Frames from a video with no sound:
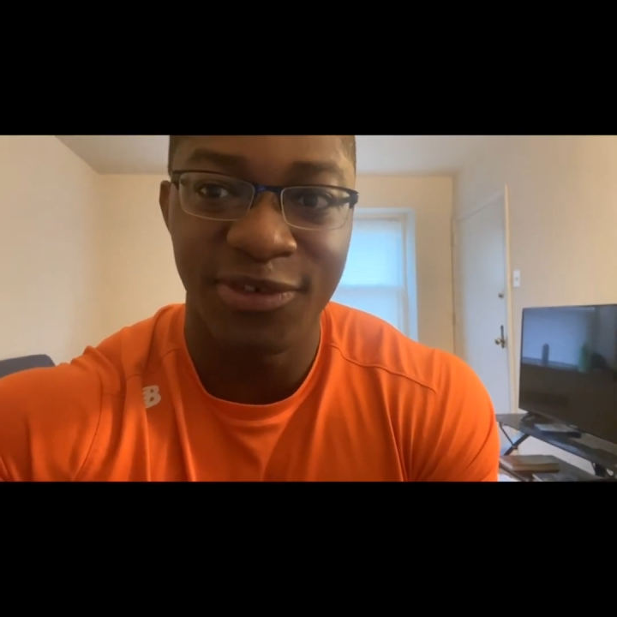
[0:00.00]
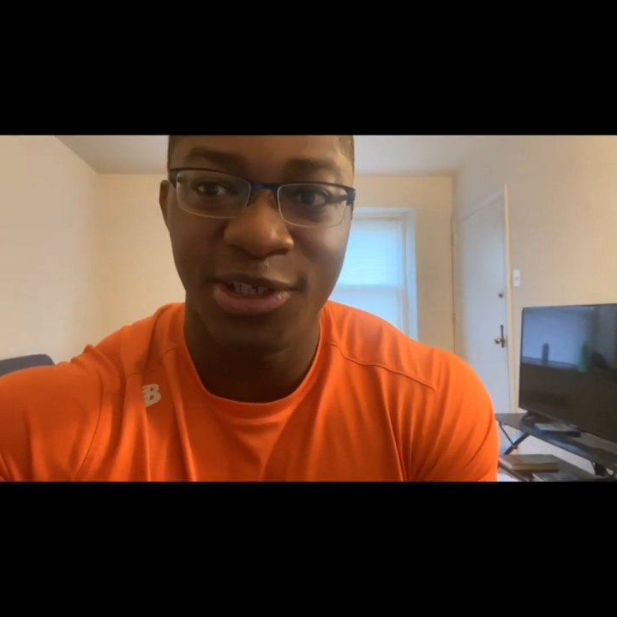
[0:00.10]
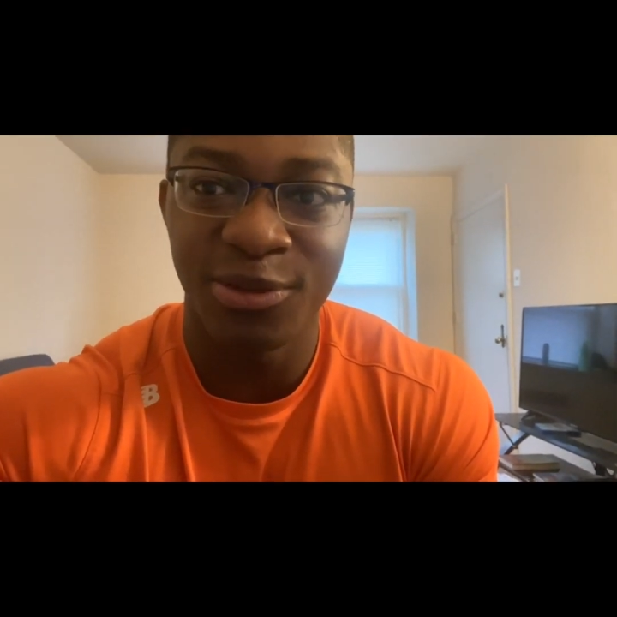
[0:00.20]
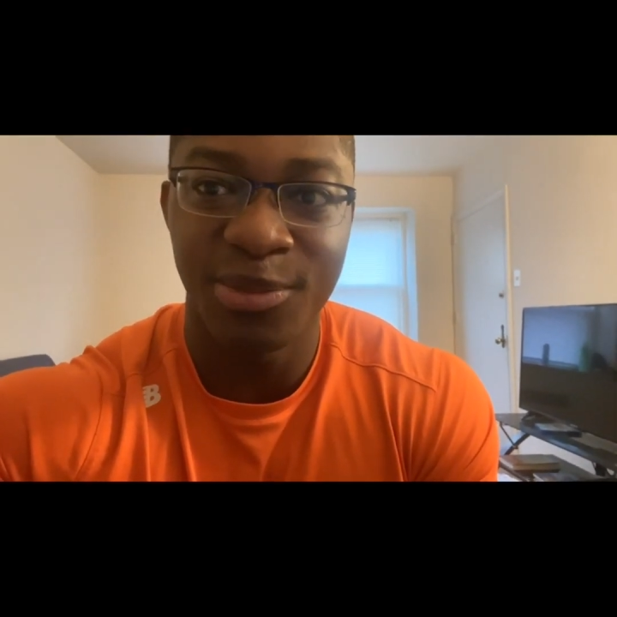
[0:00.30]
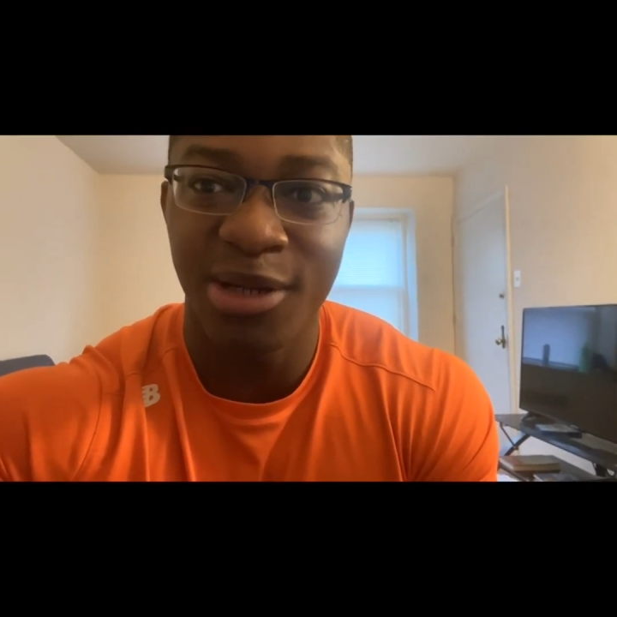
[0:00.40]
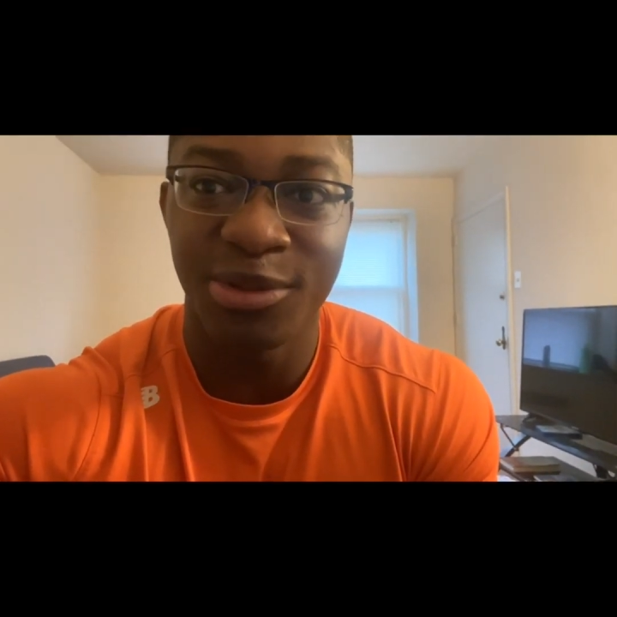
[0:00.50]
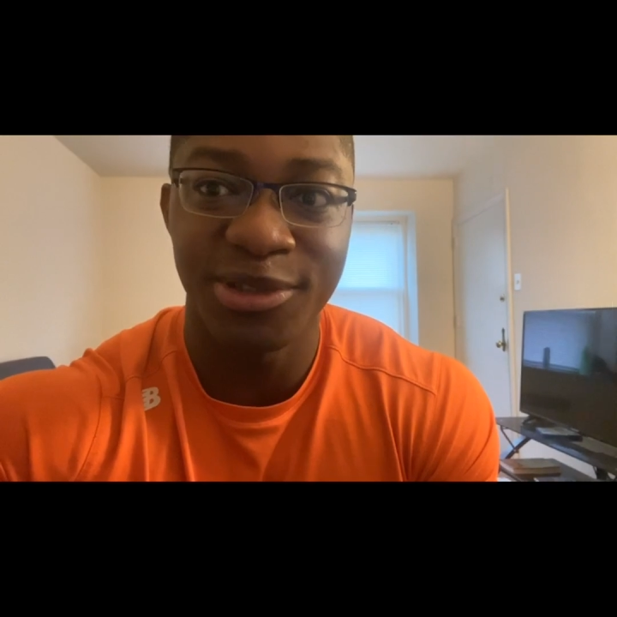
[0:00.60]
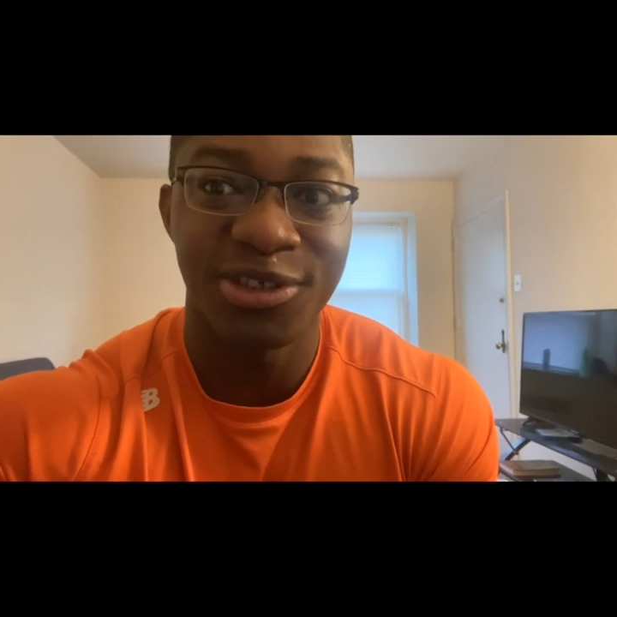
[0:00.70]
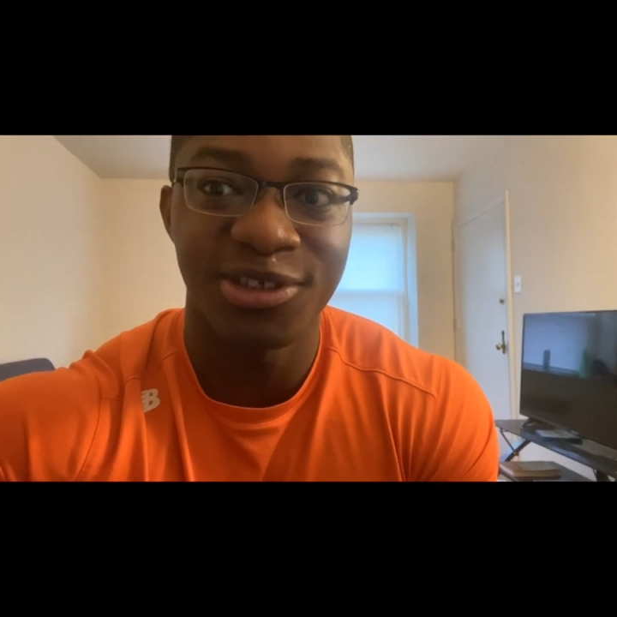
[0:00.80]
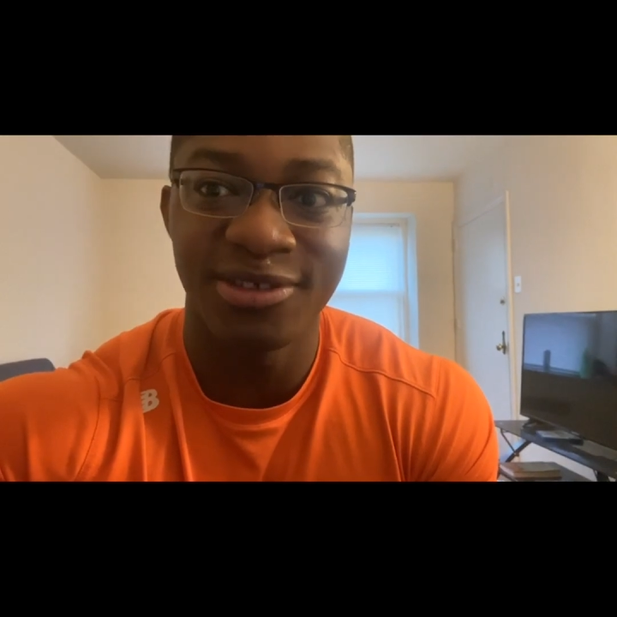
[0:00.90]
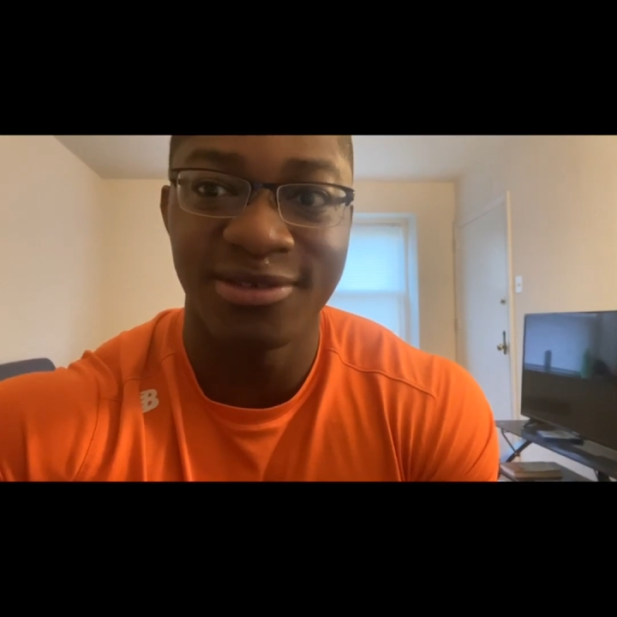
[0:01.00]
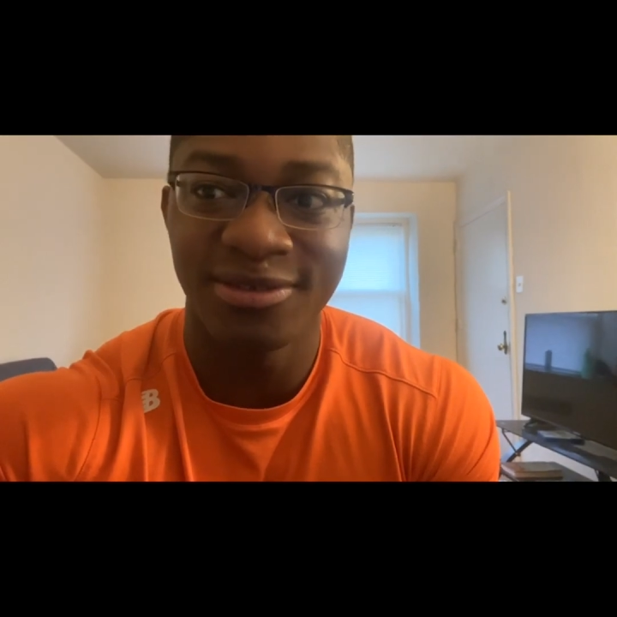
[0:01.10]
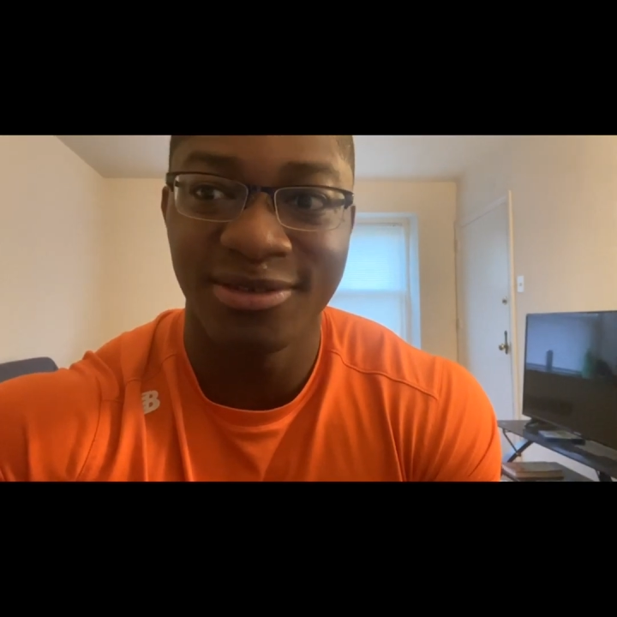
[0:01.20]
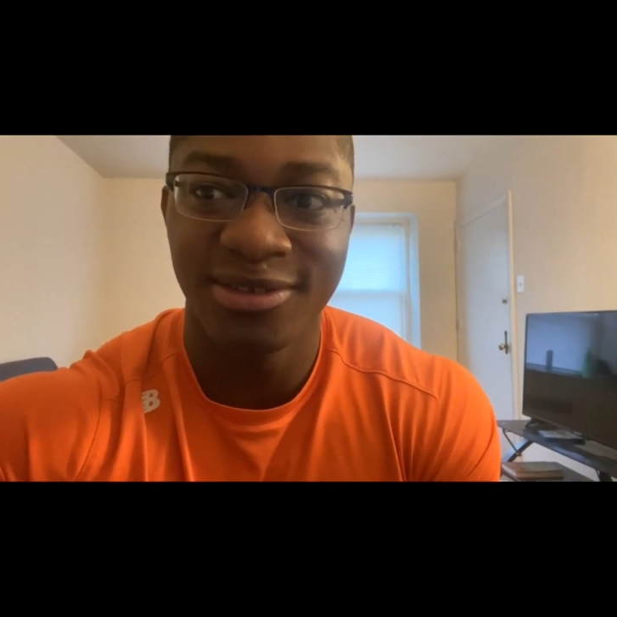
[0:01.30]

video will probably be soon.